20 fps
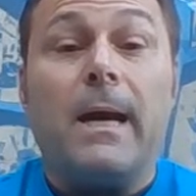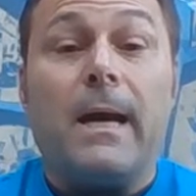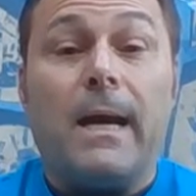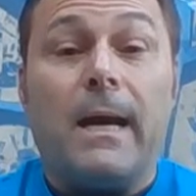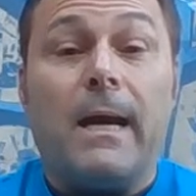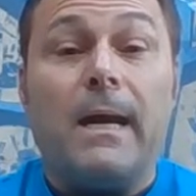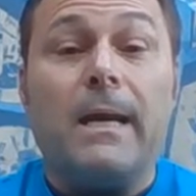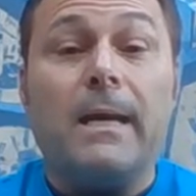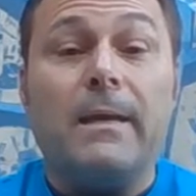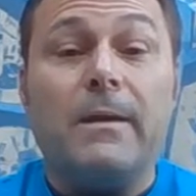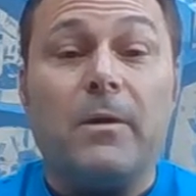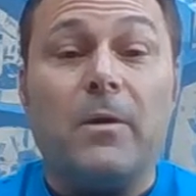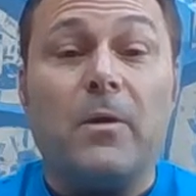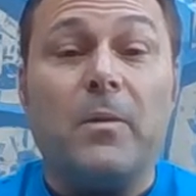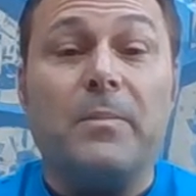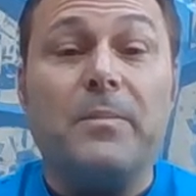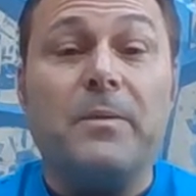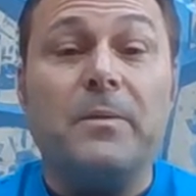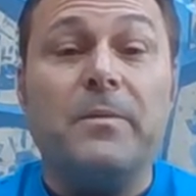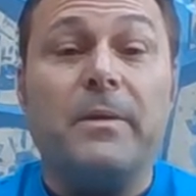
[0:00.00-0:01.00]
I
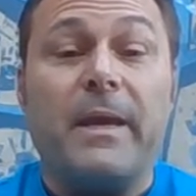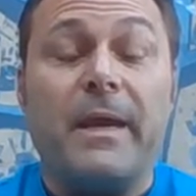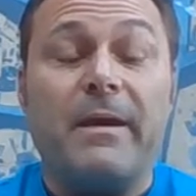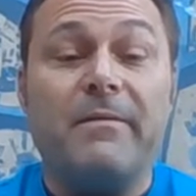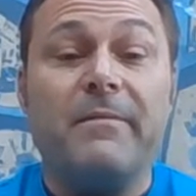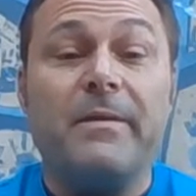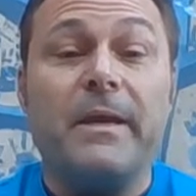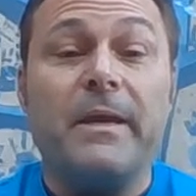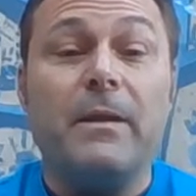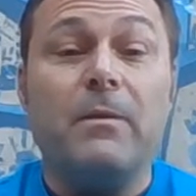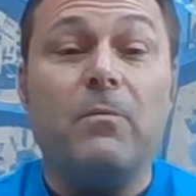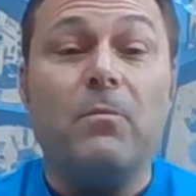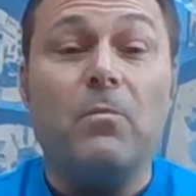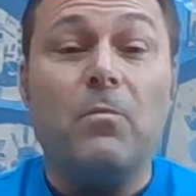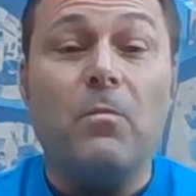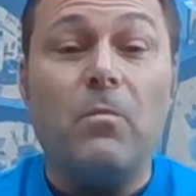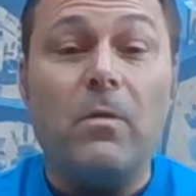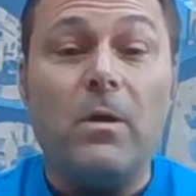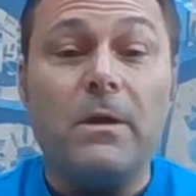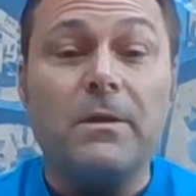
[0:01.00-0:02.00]
hope you have a
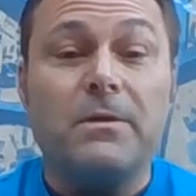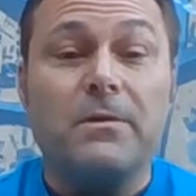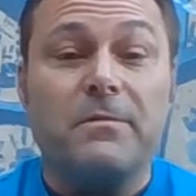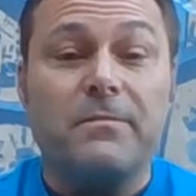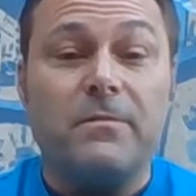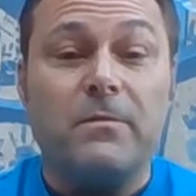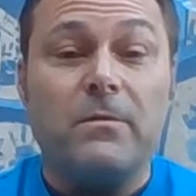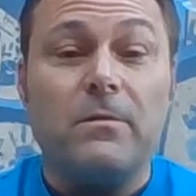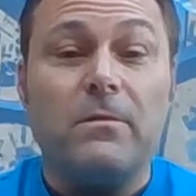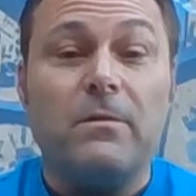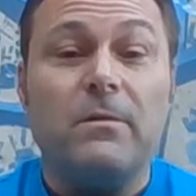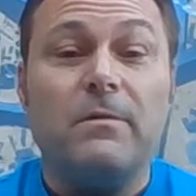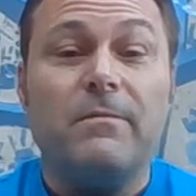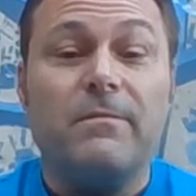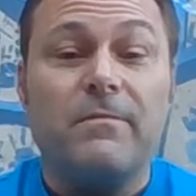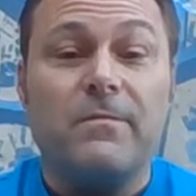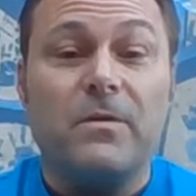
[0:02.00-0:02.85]
wonderful